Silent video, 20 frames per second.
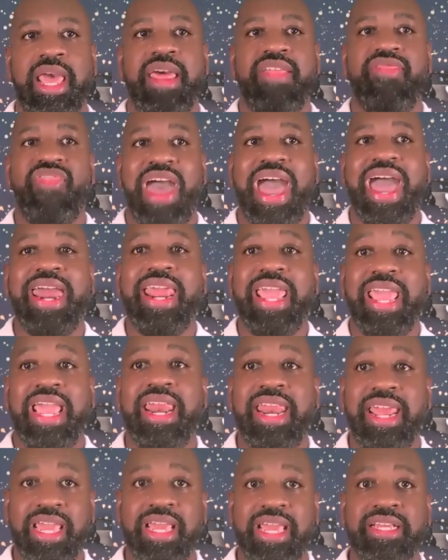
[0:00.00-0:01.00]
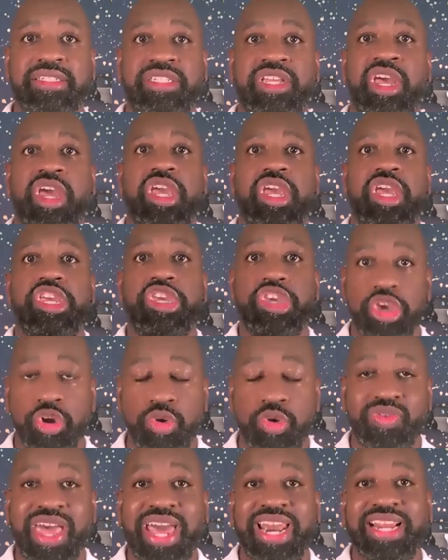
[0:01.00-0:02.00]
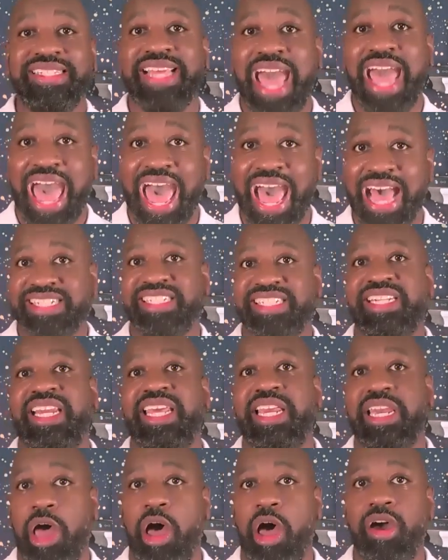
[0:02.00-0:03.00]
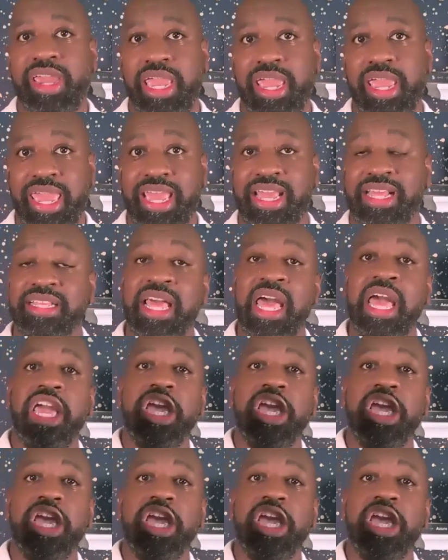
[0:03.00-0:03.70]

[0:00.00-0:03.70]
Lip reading: that it is you that is actually logging in.